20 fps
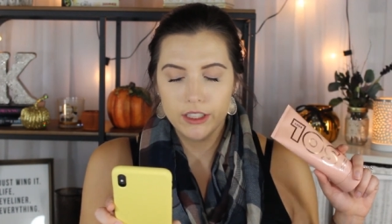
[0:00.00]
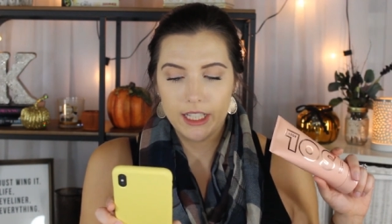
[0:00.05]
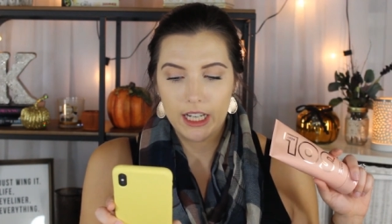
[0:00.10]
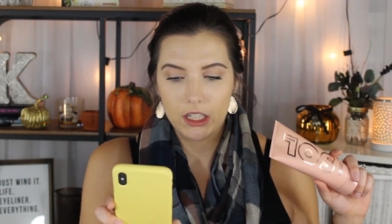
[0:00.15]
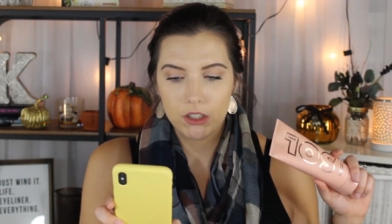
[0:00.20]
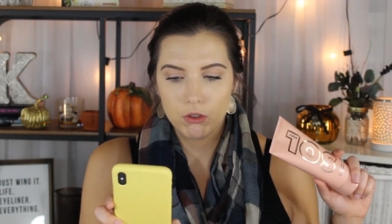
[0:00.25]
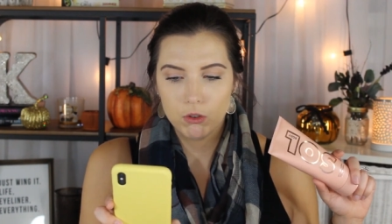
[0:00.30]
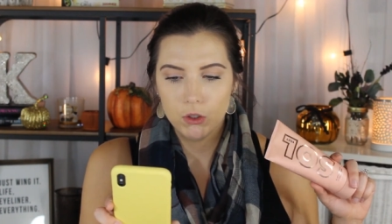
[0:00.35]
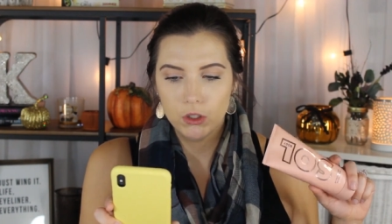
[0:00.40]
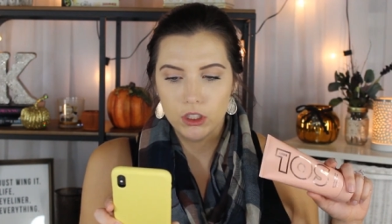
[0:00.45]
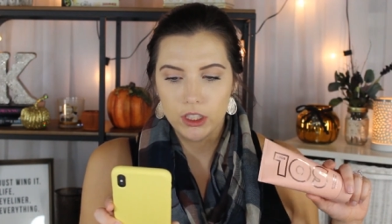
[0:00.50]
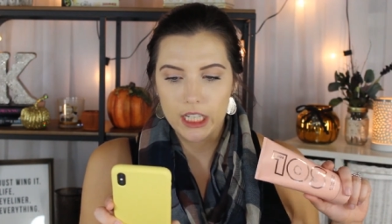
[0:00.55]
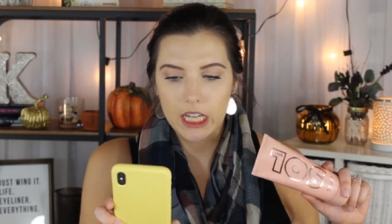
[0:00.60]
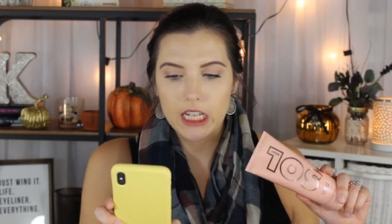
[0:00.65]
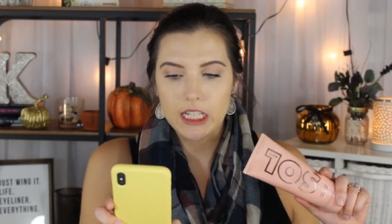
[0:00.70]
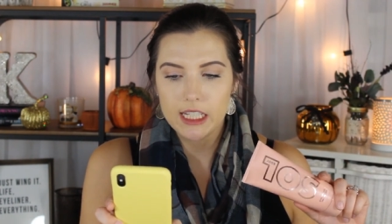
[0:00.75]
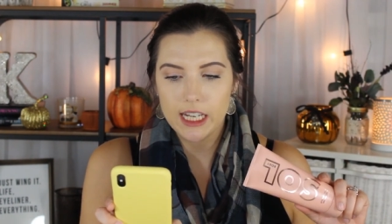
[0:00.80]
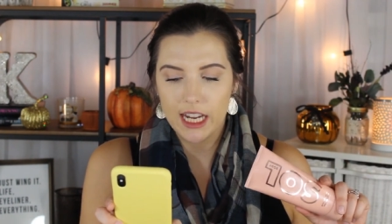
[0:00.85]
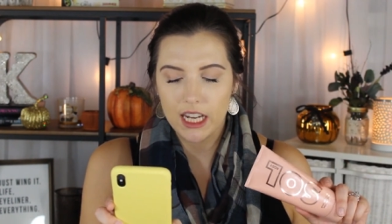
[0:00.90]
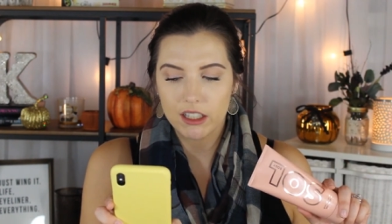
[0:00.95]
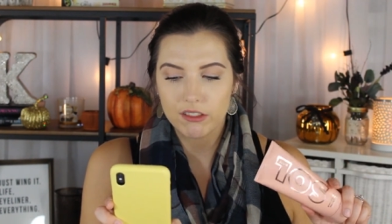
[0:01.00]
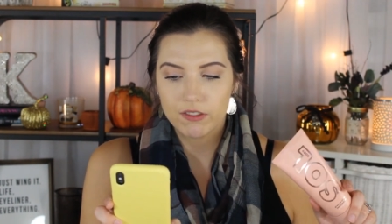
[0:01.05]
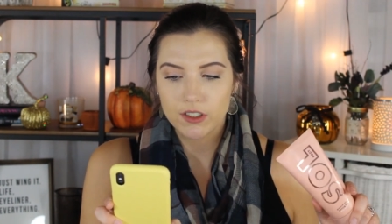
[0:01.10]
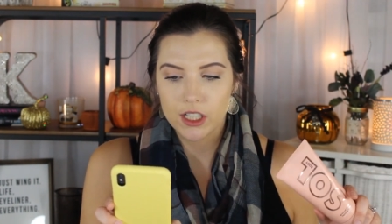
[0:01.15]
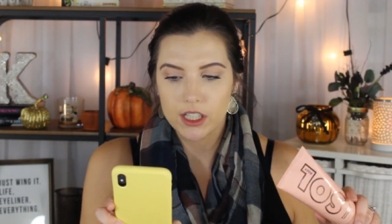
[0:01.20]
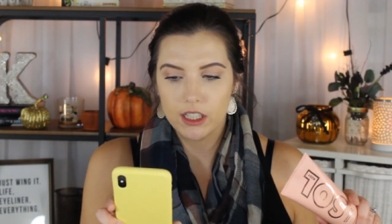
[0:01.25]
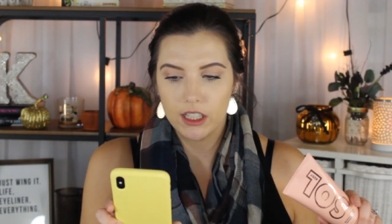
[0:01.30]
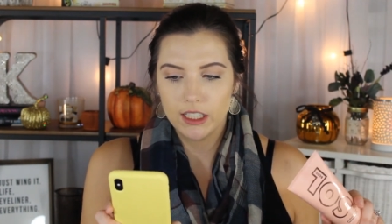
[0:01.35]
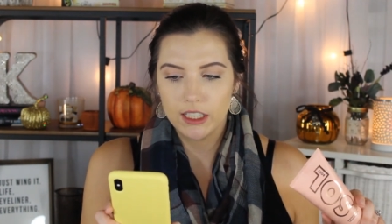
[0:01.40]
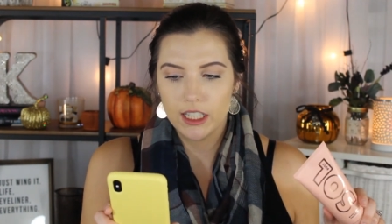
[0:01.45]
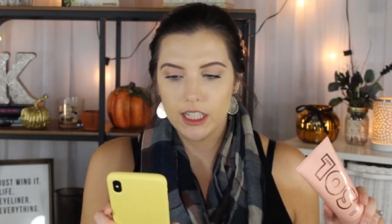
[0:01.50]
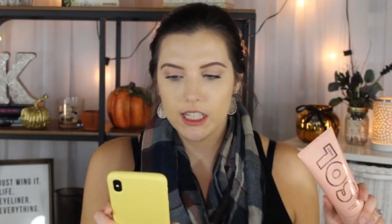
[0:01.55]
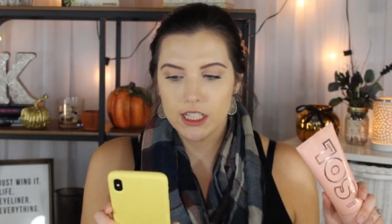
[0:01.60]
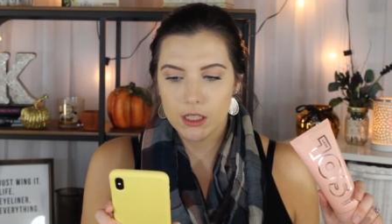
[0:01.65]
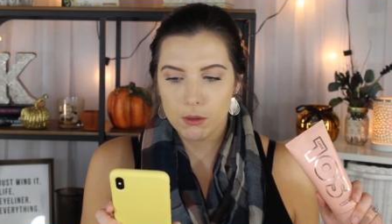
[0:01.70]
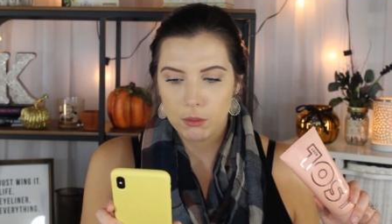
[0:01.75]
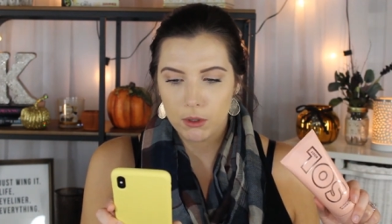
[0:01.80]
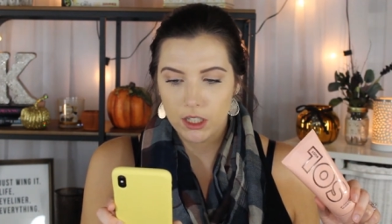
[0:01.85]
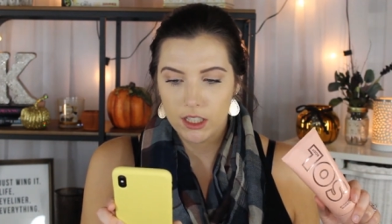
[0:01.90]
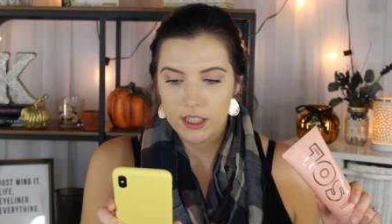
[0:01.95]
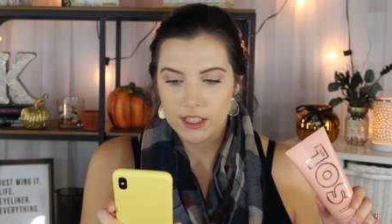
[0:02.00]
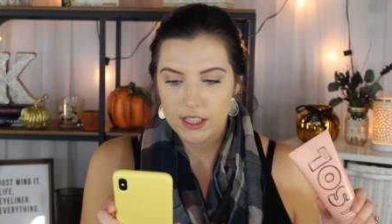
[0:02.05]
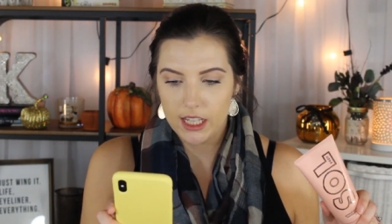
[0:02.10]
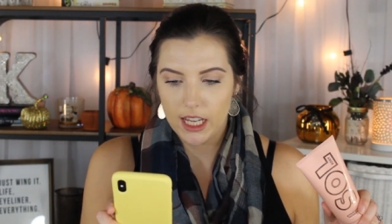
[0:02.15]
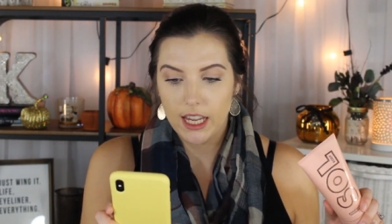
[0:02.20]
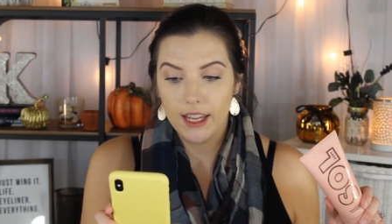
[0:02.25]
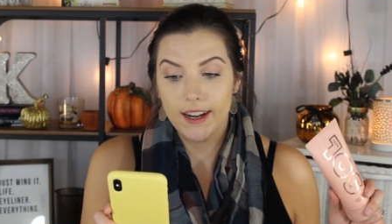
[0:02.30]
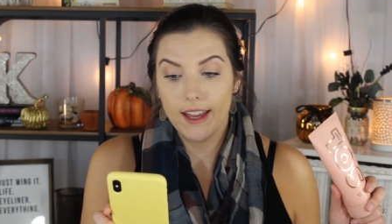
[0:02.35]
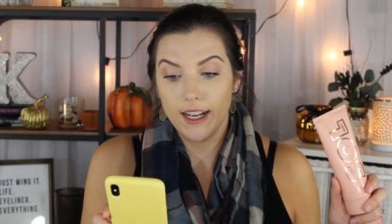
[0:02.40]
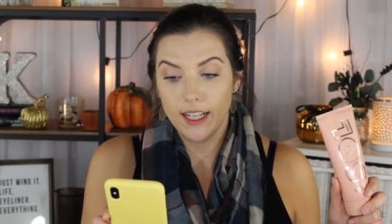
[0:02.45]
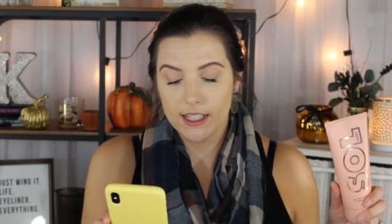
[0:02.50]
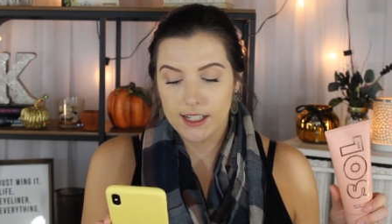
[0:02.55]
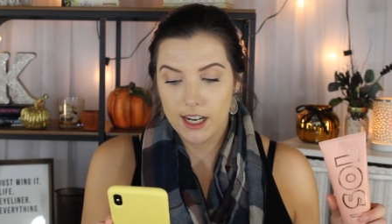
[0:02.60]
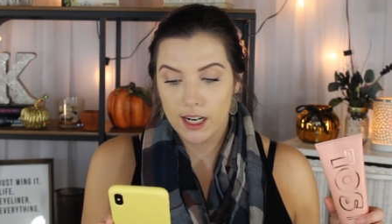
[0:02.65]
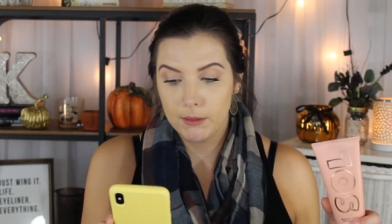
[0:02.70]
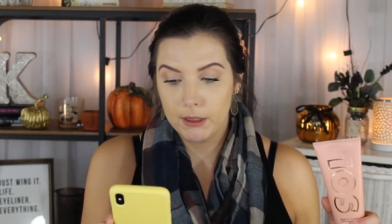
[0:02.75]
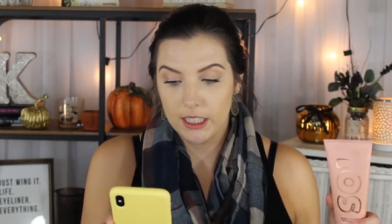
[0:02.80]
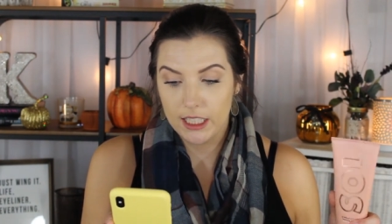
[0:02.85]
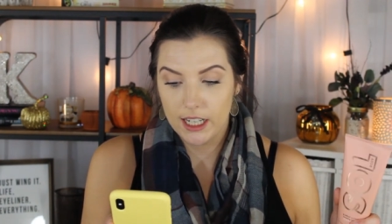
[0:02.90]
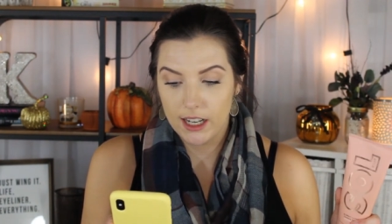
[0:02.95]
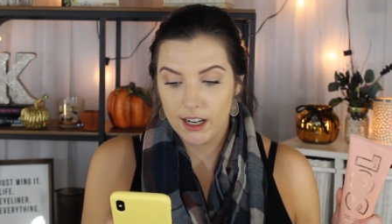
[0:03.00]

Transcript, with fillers: natural looking tan for sun-kissed bronze skin any time of the